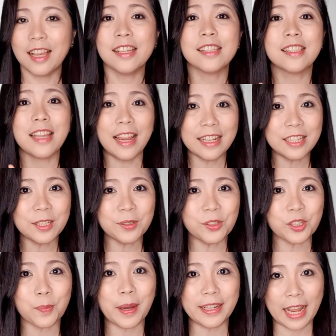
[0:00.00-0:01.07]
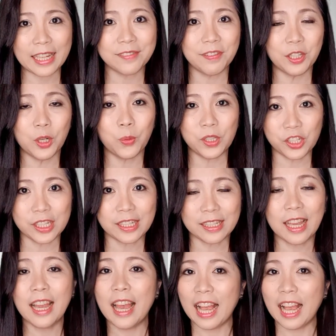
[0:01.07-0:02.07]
Stay tuned to my next video, which is